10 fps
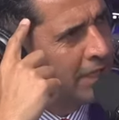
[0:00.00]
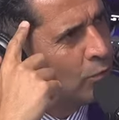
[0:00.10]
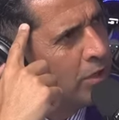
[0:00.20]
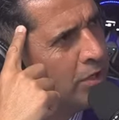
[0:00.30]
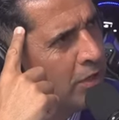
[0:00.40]

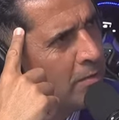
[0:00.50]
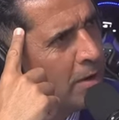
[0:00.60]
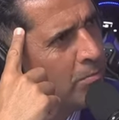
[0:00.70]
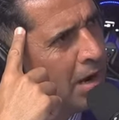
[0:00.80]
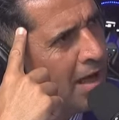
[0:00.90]
what do you think
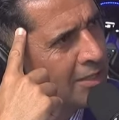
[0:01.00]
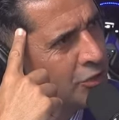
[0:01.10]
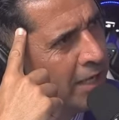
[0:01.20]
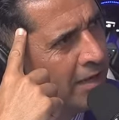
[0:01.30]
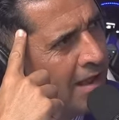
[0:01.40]
about
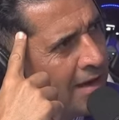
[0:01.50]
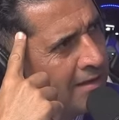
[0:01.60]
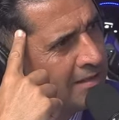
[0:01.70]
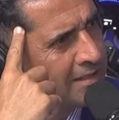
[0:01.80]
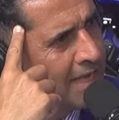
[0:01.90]
blockchain? A lot of
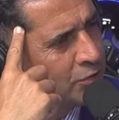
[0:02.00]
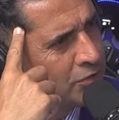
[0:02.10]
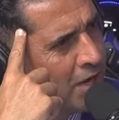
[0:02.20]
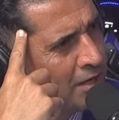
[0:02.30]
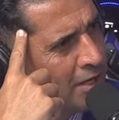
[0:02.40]
these guys are
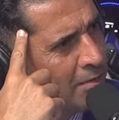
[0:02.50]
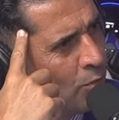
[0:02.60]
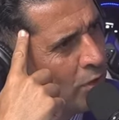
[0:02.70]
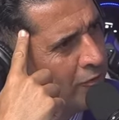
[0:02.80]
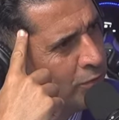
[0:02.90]
talking about,
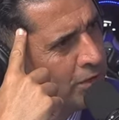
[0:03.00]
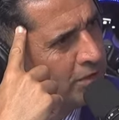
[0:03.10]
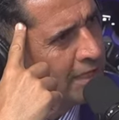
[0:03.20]
what if we decide